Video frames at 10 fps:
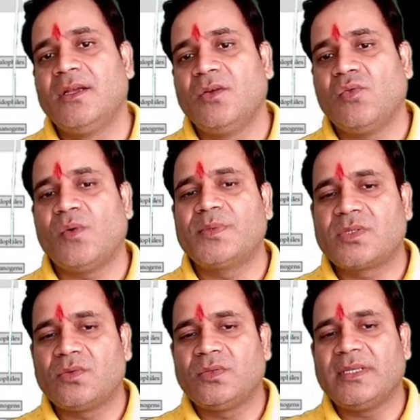Hope
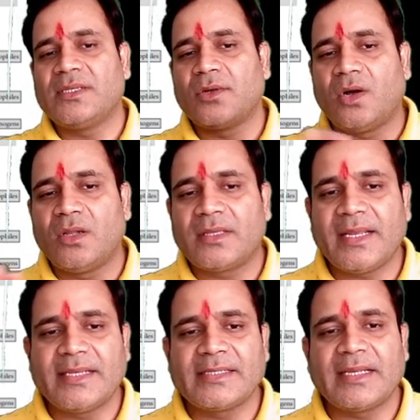so. These all
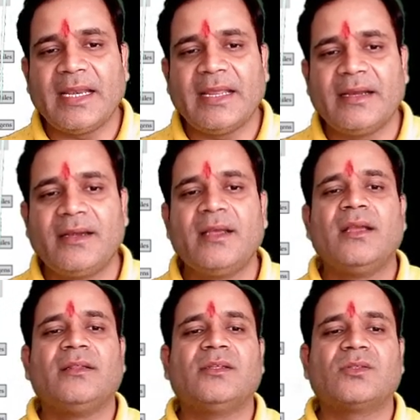thing is clear.
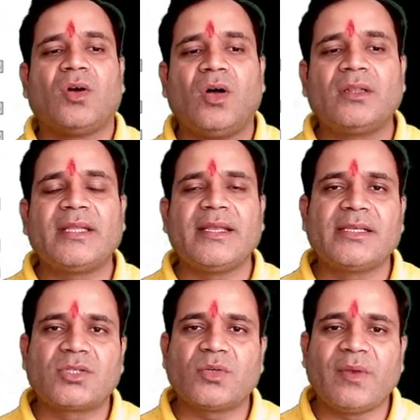This all thing
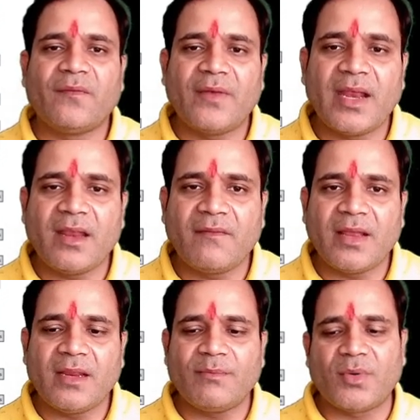is to be very,
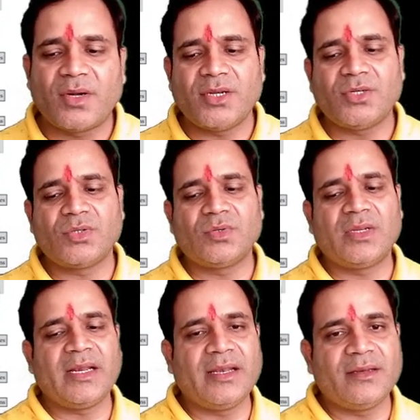very important to
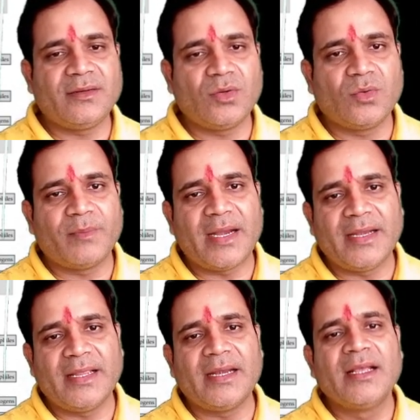know, my dear.